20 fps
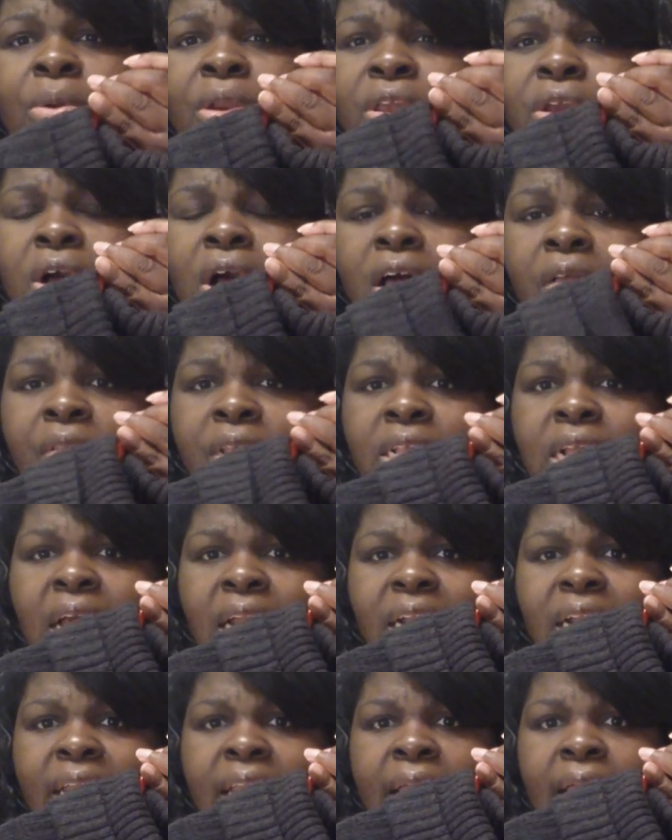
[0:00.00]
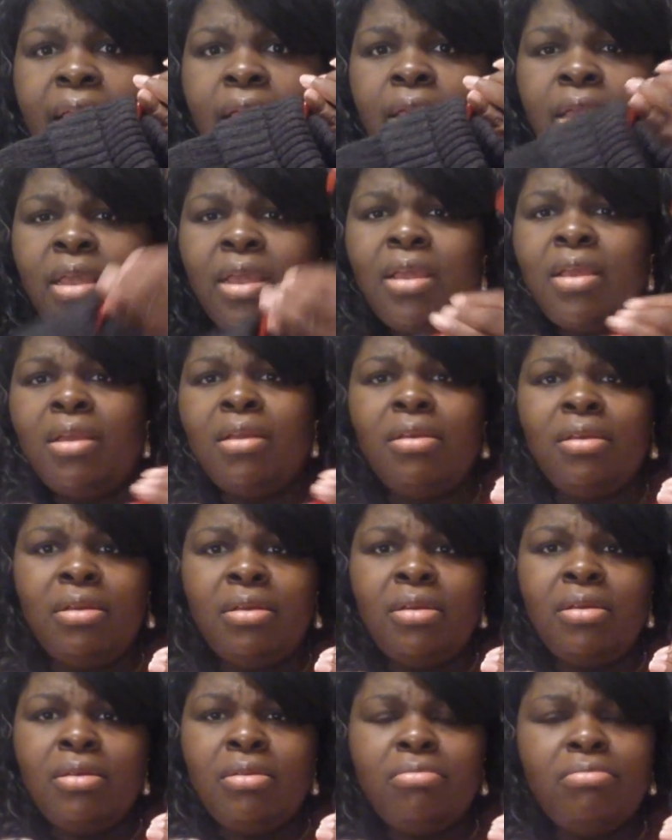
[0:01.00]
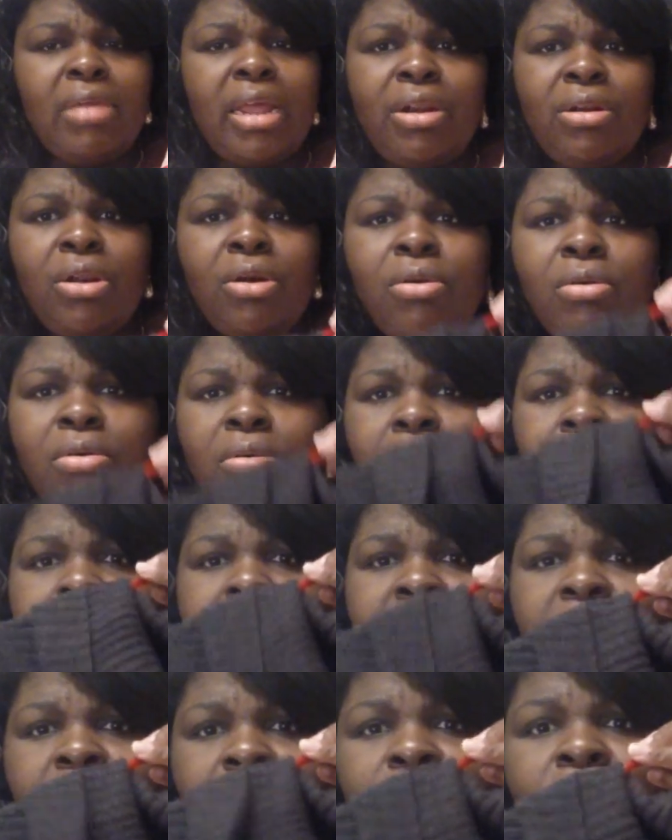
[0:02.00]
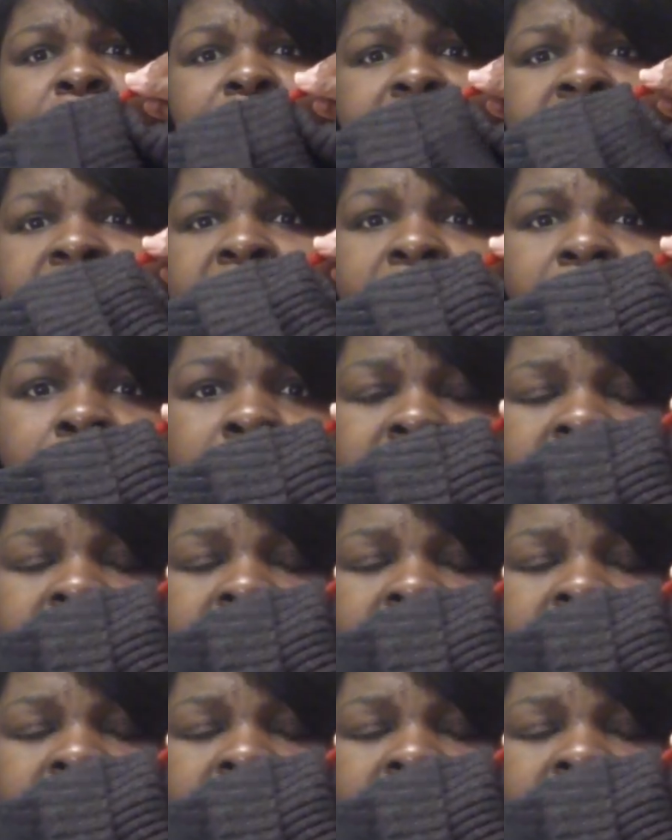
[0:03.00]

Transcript: What do you call this kind of neck? I don't know, but the scoop neck or